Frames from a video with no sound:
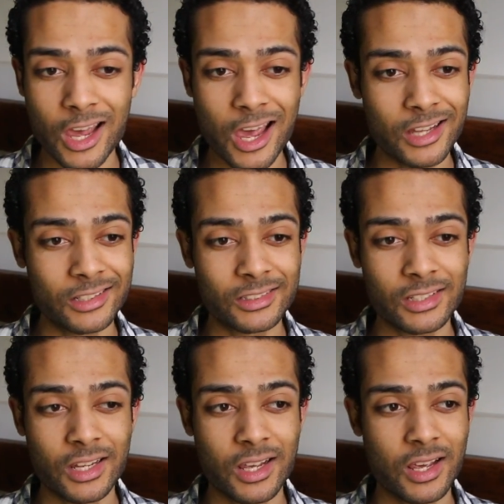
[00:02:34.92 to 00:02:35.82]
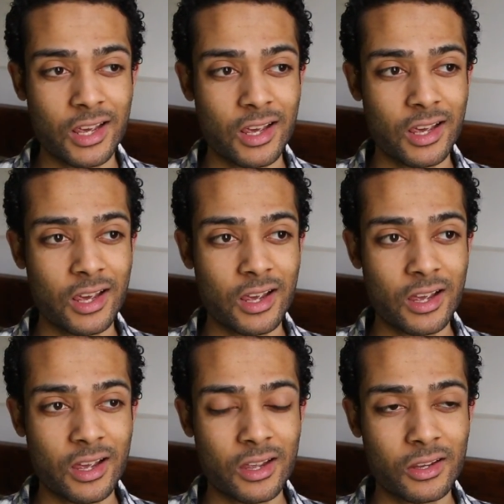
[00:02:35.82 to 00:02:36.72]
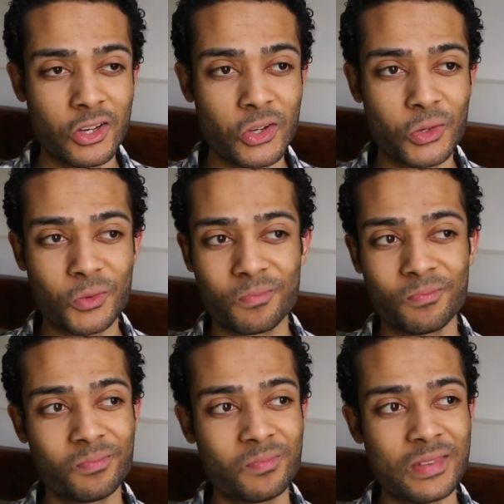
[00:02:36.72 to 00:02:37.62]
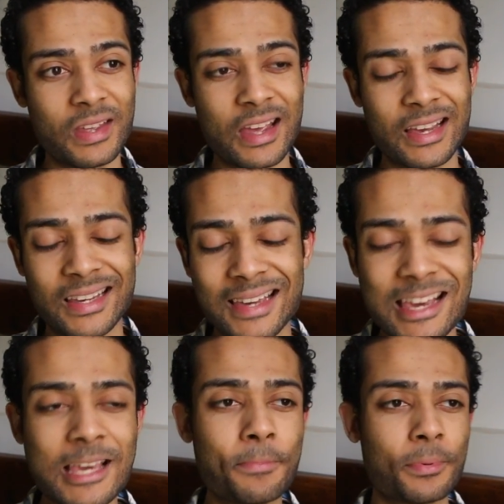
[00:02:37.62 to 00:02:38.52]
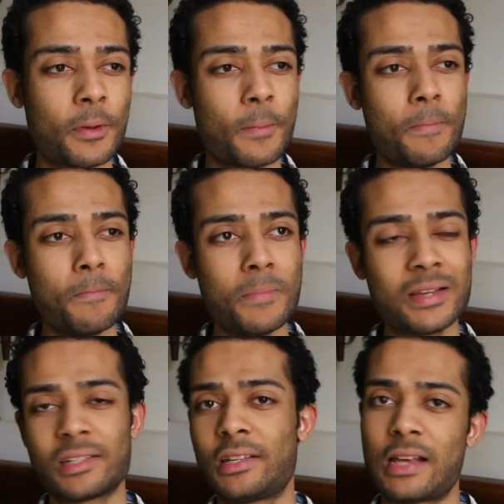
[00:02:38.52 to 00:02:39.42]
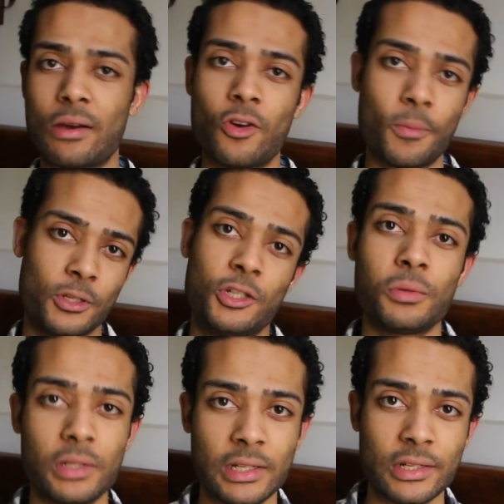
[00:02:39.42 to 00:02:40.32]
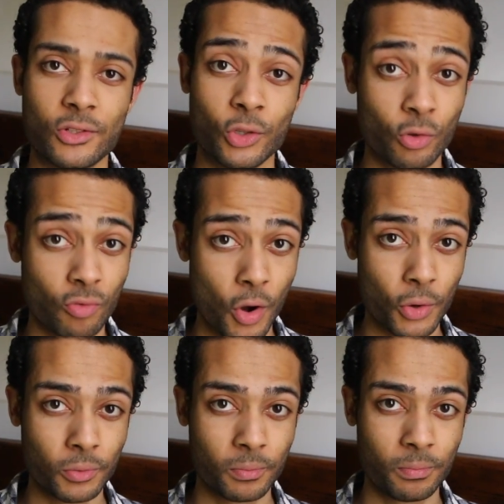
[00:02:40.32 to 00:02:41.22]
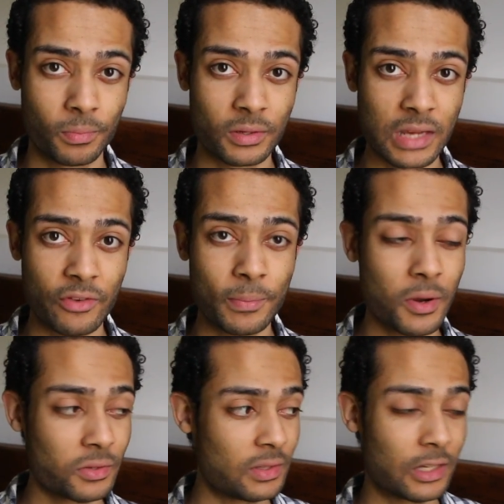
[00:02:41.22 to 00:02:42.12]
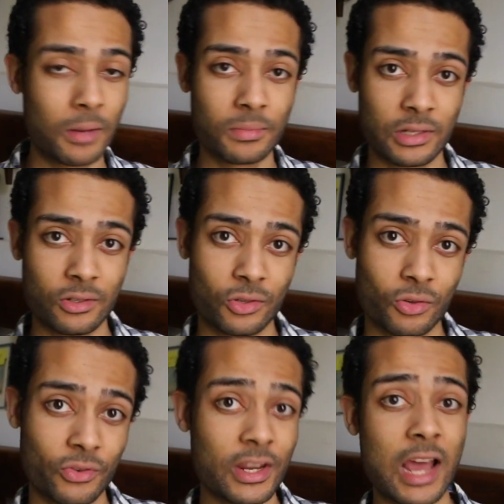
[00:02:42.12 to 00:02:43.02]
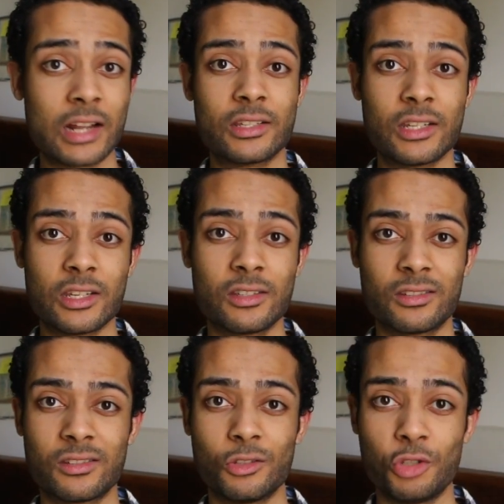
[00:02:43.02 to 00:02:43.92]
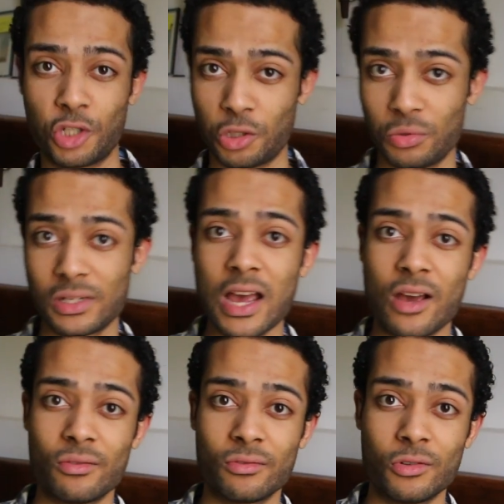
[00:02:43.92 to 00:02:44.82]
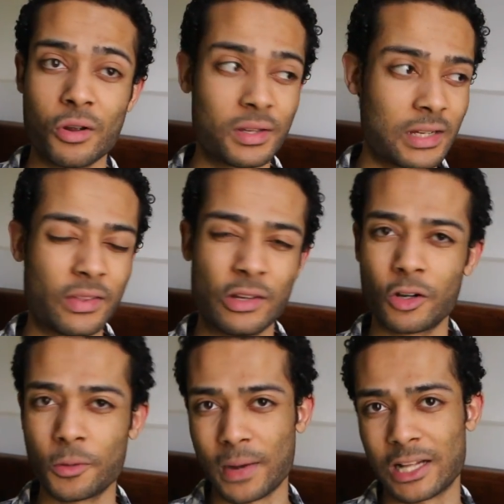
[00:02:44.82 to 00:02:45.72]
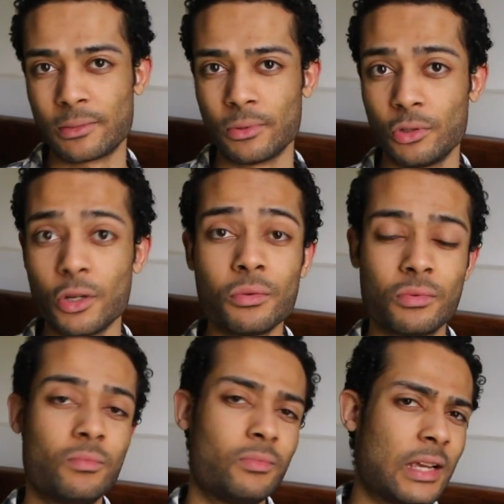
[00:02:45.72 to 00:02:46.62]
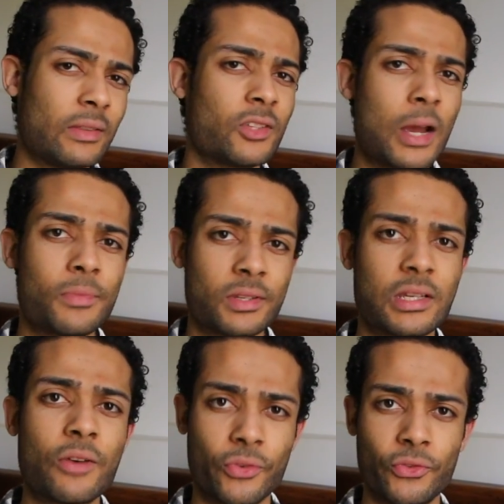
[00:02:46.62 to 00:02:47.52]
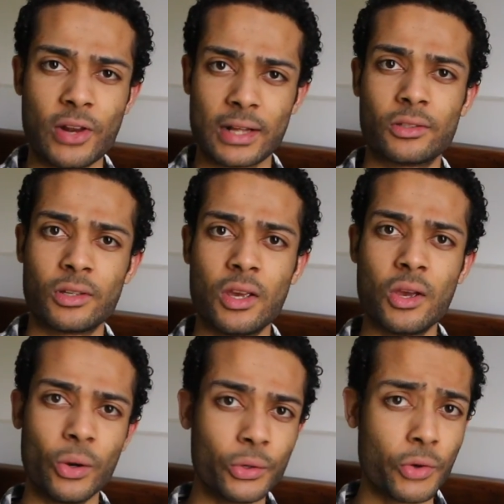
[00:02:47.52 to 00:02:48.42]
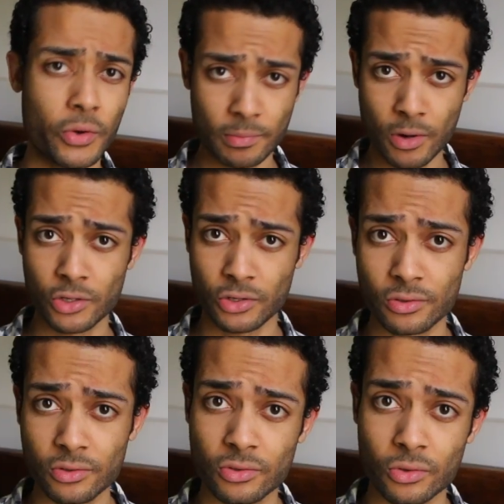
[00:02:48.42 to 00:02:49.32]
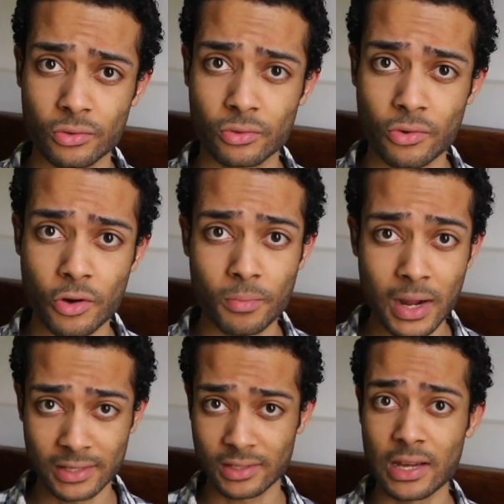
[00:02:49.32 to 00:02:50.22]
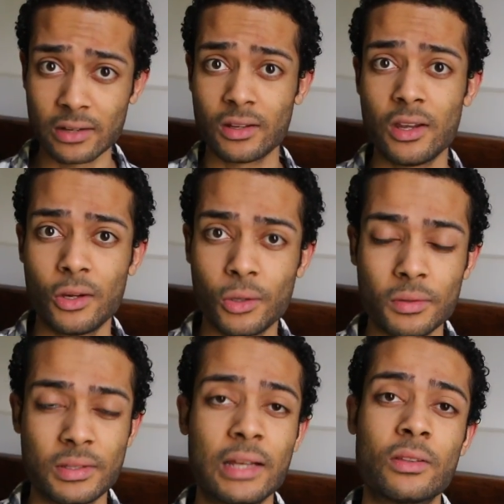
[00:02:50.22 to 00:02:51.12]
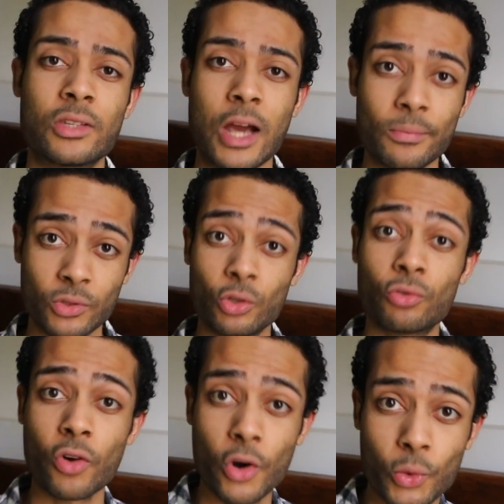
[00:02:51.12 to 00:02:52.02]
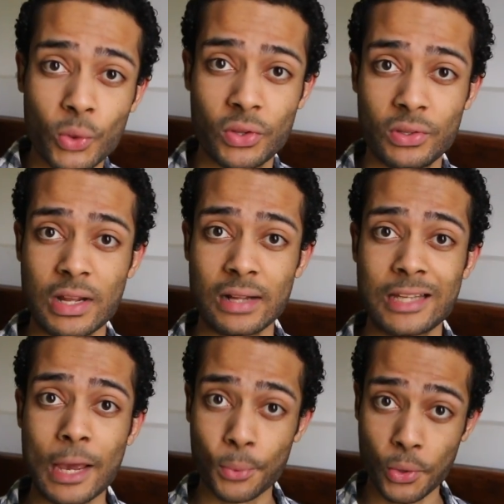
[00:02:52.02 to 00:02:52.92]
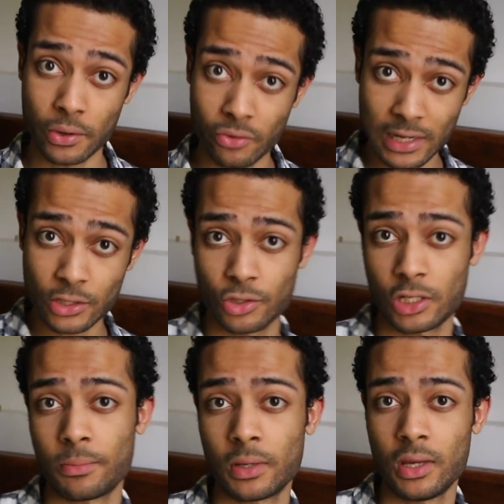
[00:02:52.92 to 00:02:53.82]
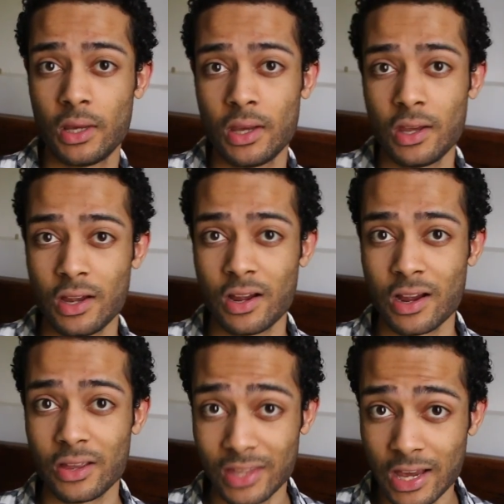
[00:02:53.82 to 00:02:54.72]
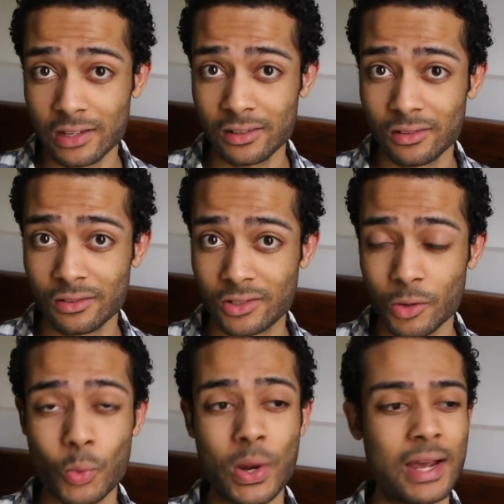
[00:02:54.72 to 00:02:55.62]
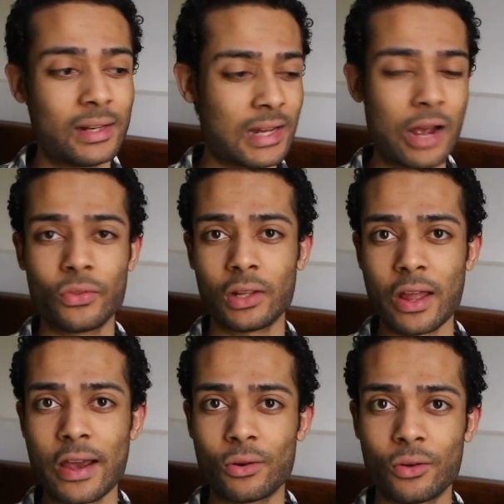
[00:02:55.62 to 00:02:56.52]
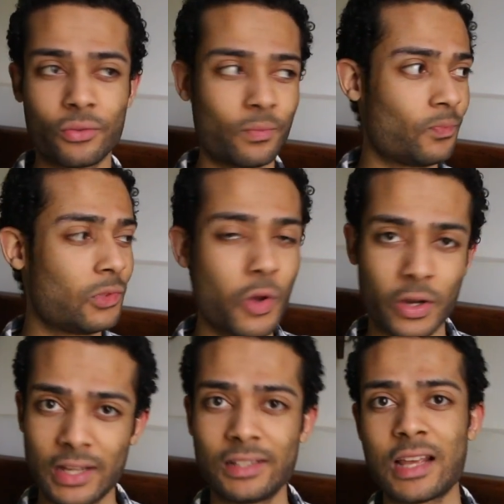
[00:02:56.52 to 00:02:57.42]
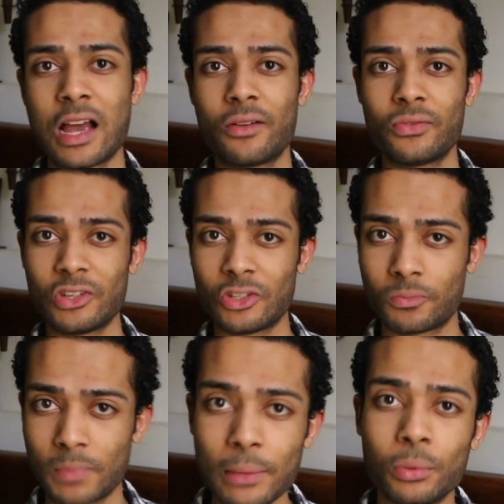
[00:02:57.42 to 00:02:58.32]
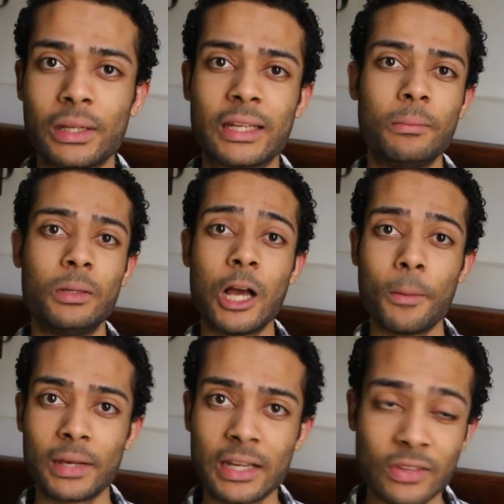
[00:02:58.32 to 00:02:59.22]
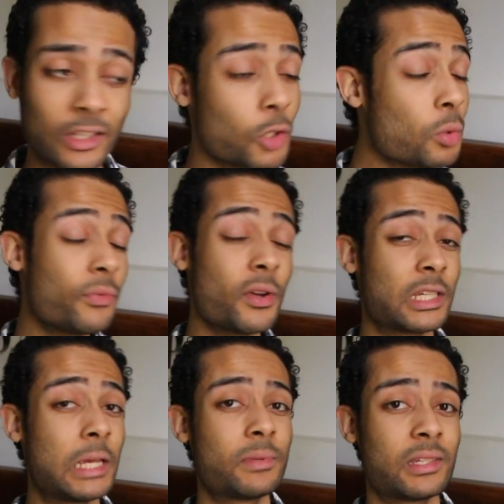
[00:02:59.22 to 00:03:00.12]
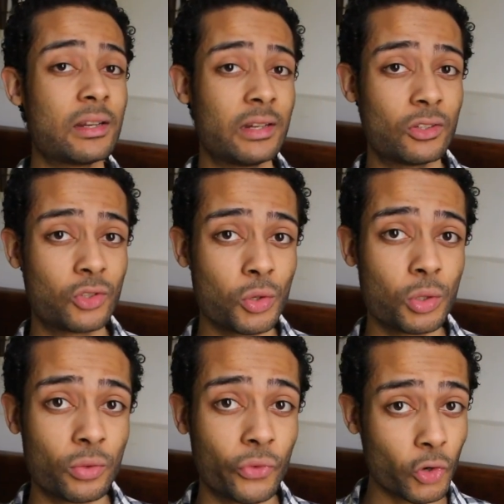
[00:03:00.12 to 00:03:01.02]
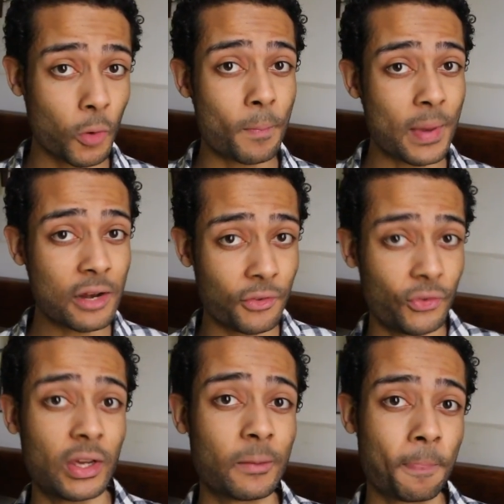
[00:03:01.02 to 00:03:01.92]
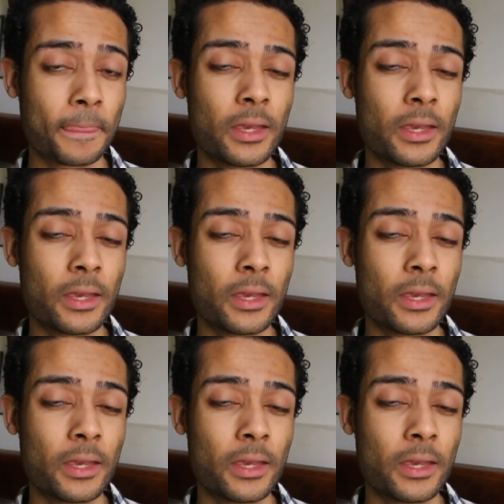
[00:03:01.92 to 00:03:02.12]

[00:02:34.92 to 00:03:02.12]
and you keep missing out opportunities to grow because every person that comes into your reality, you shoot down. You notice how they're not compatible. You don't take the time to self-reflect on your own emotions, on your own mindset. You don't take the time to grow within that temporary relationship. And then, somewhere down the line of knocking down these people that keep coming in, that the universe keeps sending to you for your benefit,